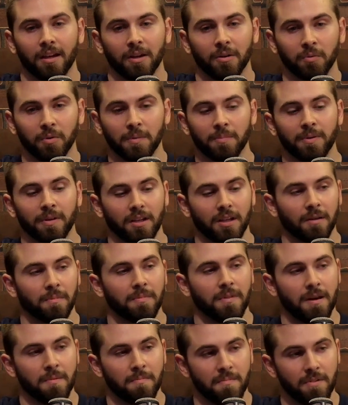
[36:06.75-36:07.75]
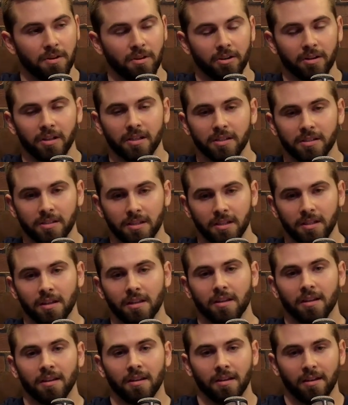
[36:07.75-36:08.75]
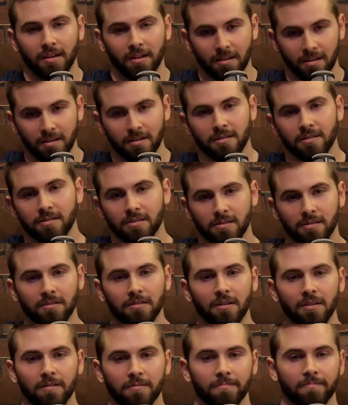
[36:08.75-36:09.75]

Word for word: We pick up that bitterness again. And that's back to what I